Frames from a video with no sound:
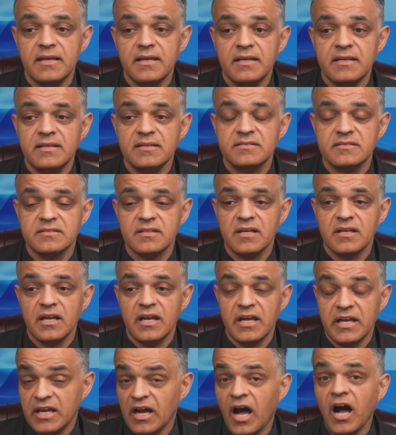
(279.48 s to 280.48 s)
is
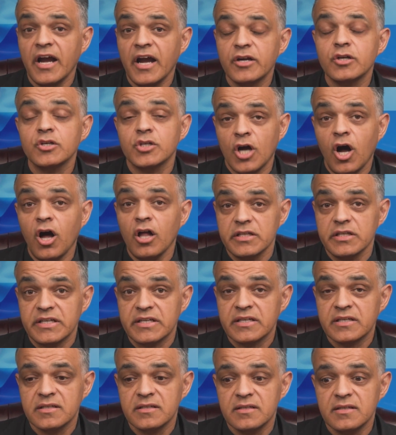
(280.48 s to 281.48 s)
a higher
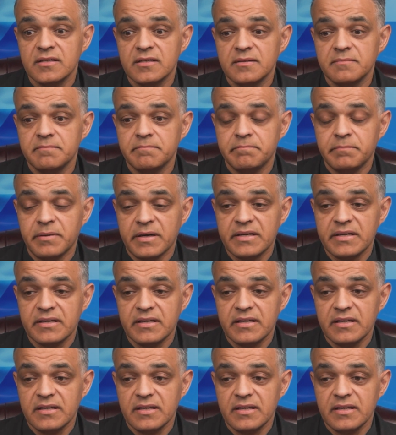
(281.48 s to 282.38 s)
calling. But